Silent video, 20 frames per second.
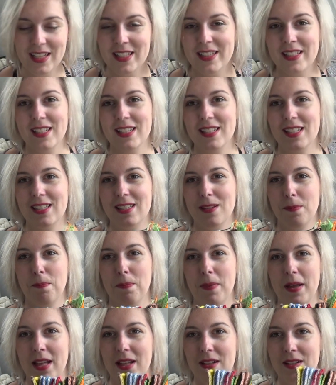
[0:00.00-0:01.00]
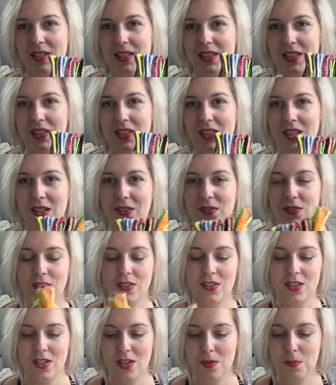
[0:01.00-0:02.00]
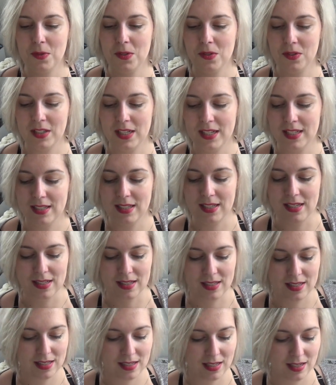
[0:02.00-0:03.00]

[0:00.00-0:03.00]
This is a pile of double knitted